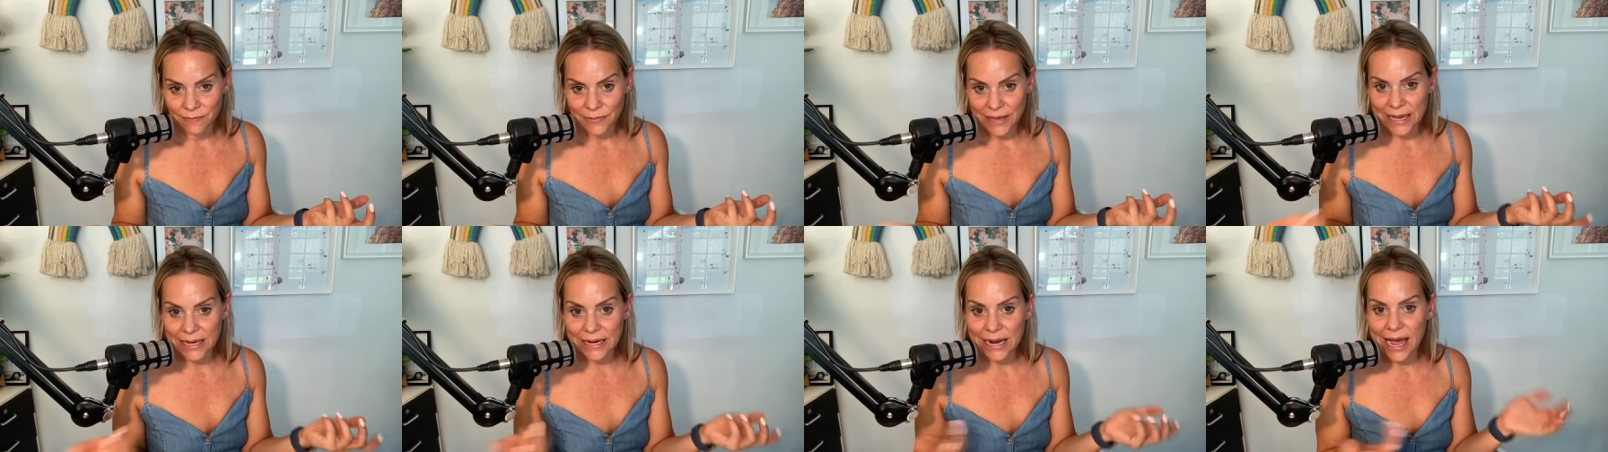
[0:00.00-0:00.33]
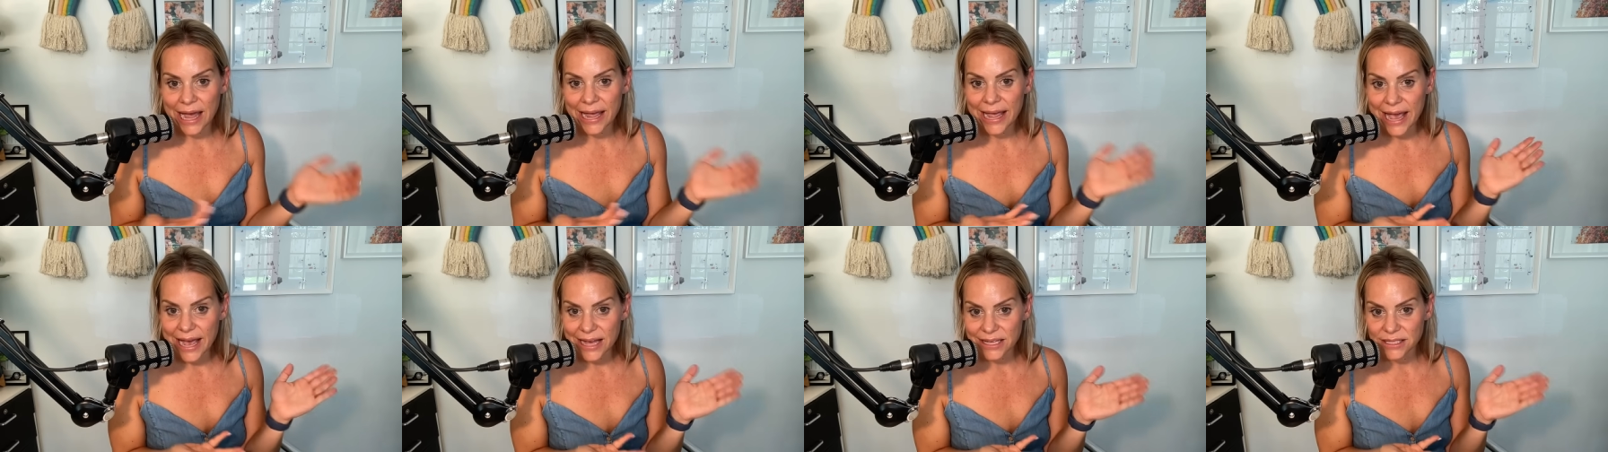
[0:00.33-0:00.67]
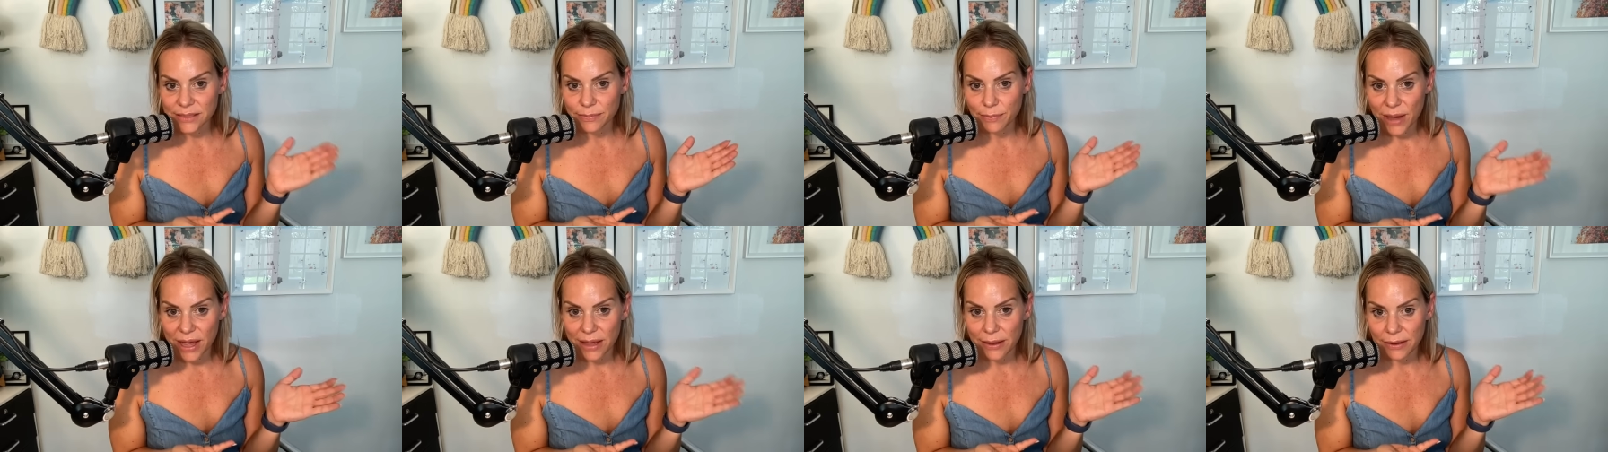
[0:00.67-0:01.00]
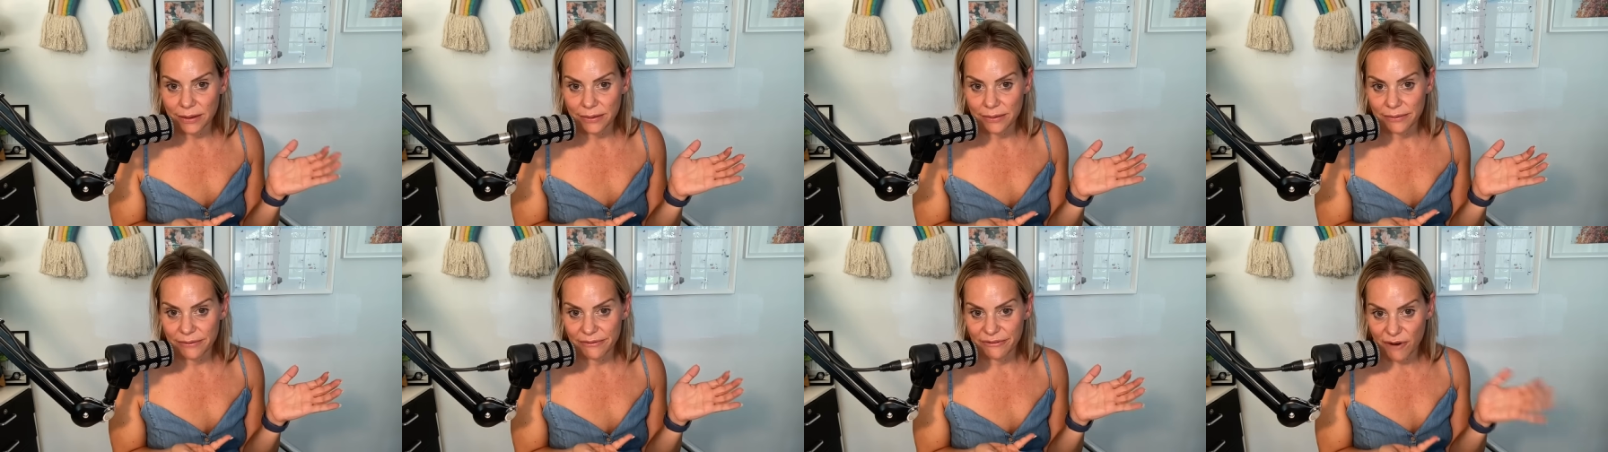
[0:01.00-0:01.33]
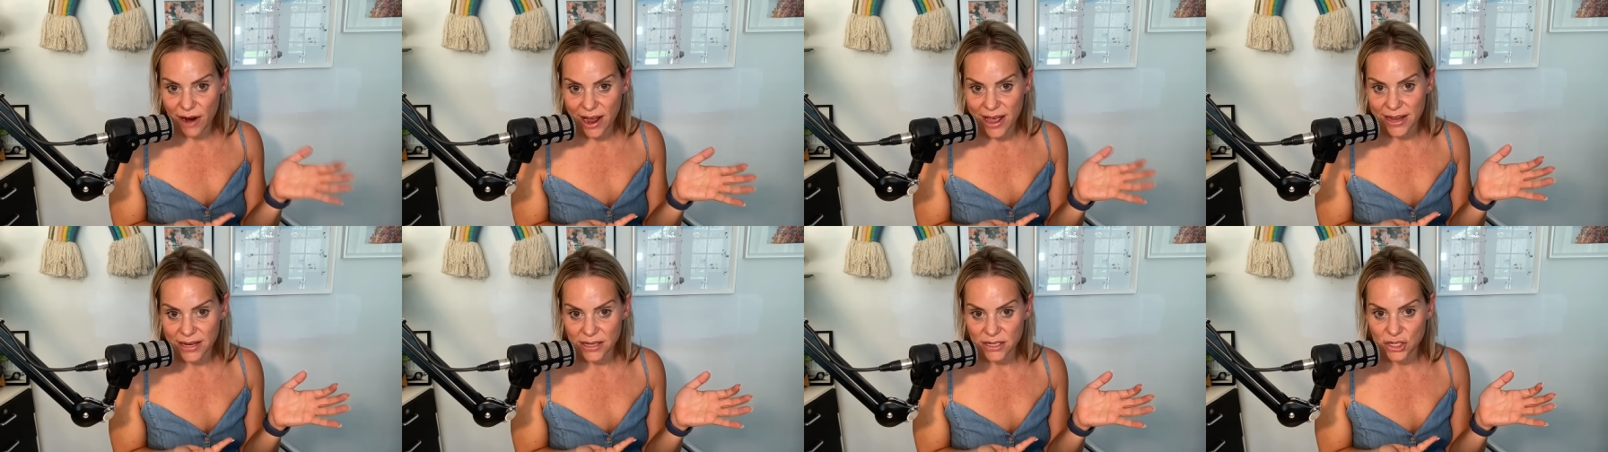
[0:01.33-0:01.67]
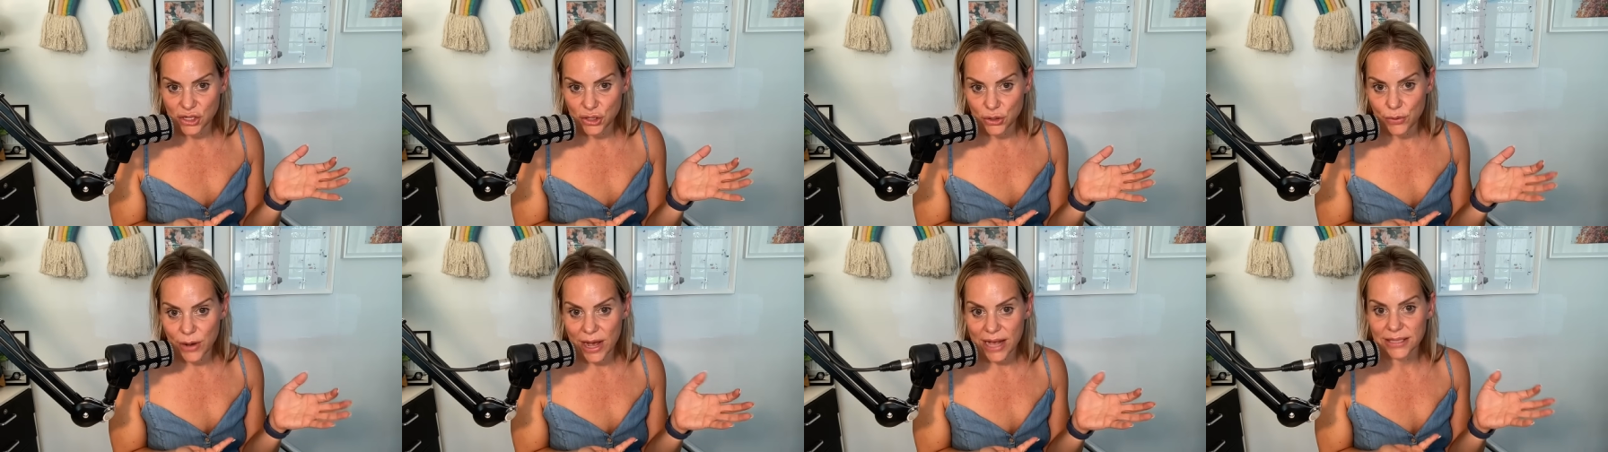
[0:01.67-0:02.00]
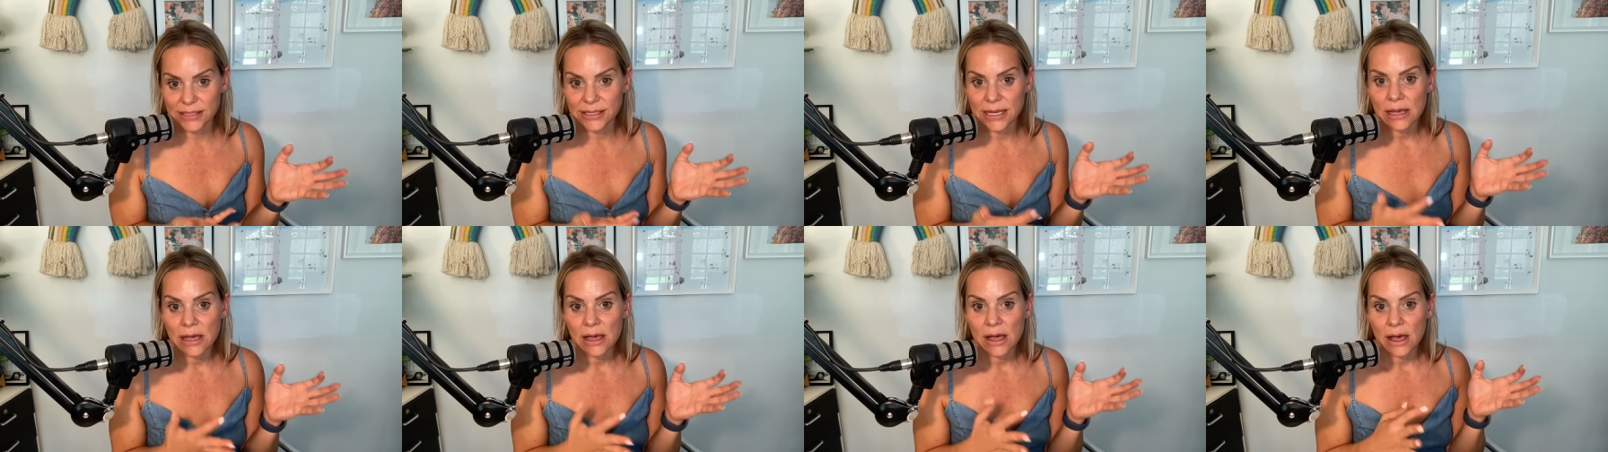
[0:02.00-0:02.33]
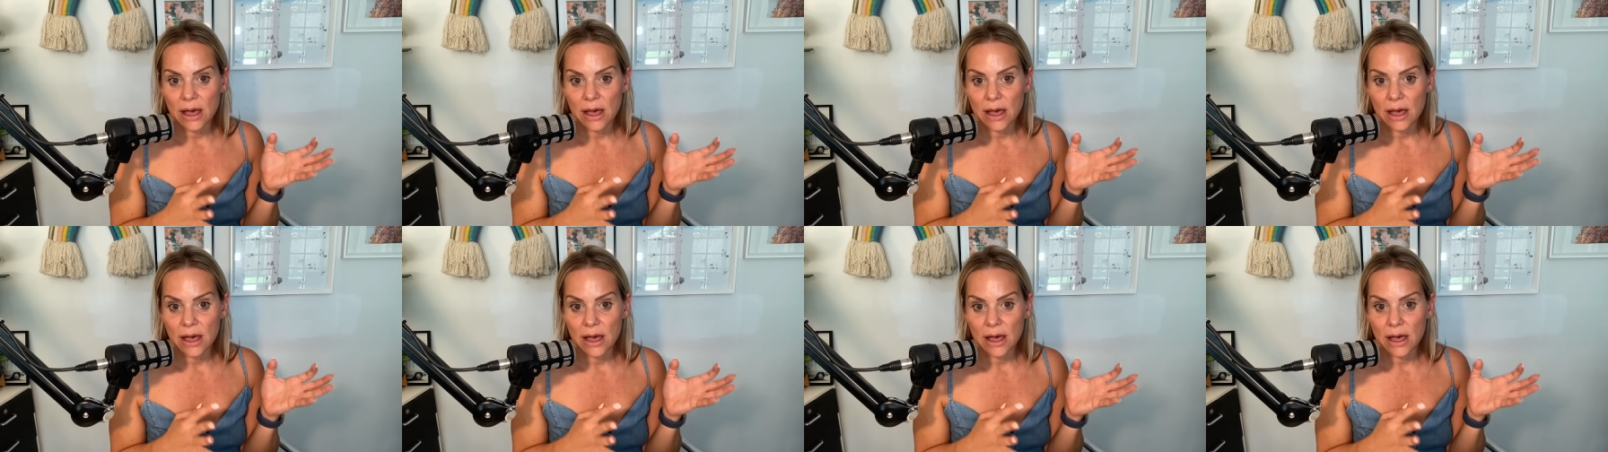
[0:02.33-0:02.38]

And I ask my friend who has